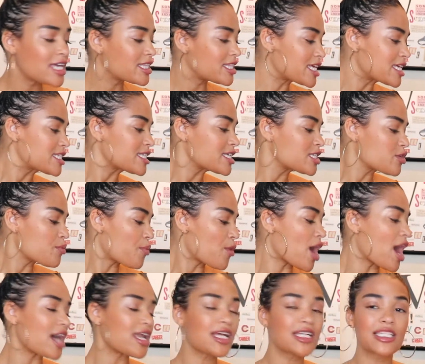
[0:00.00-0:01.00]
This is a
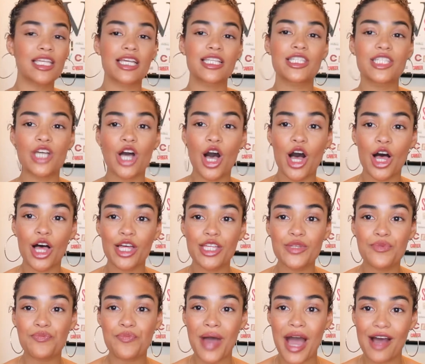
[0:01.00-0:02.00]
product, it's
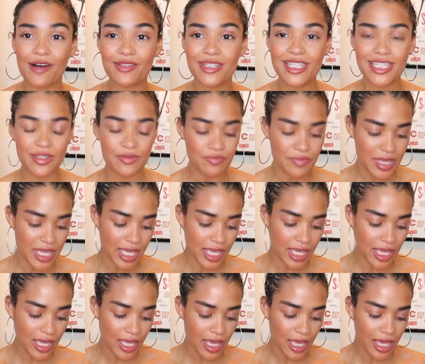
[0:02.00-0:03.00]
called Balm,
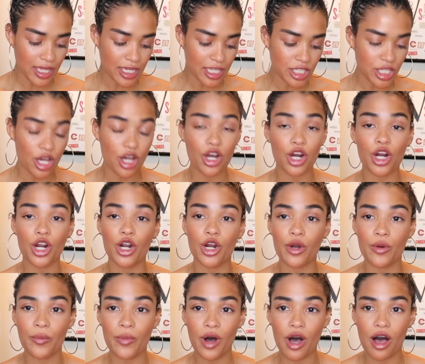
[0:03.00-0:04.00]
and it's a
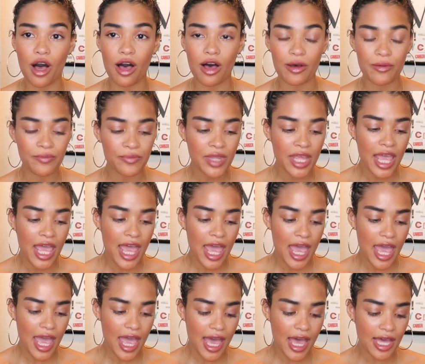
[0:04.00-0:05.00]
curl balm.
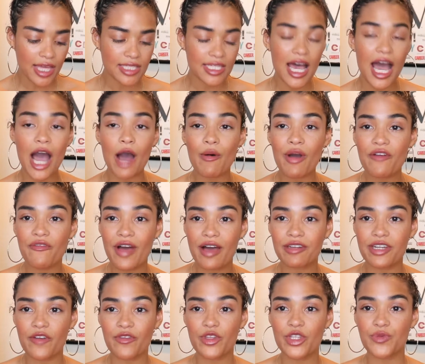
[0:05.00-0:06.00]
And how I
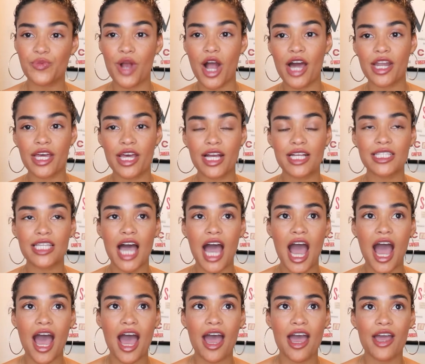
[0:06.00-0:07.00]
found out this product,
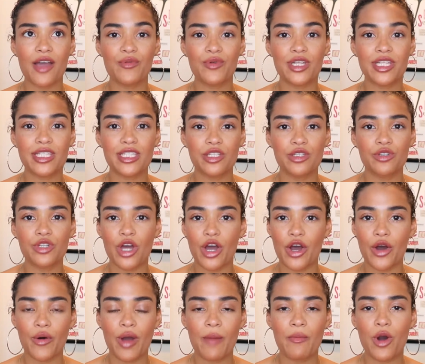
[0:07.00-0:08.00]
I was,
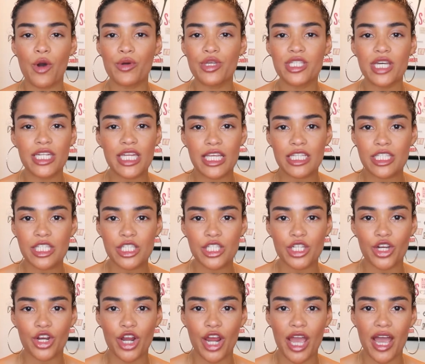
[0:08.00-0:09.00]
I'm always on
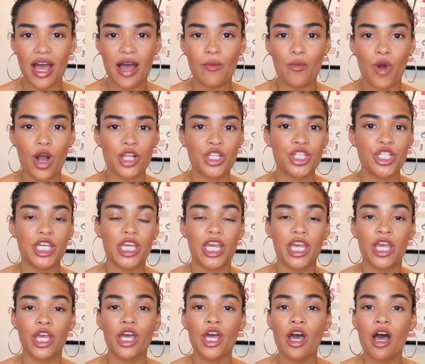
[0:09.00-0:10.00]
Instagram
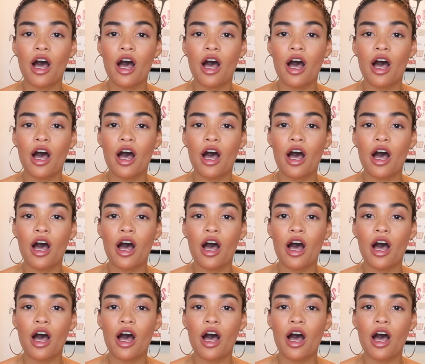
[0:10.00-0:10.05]
watching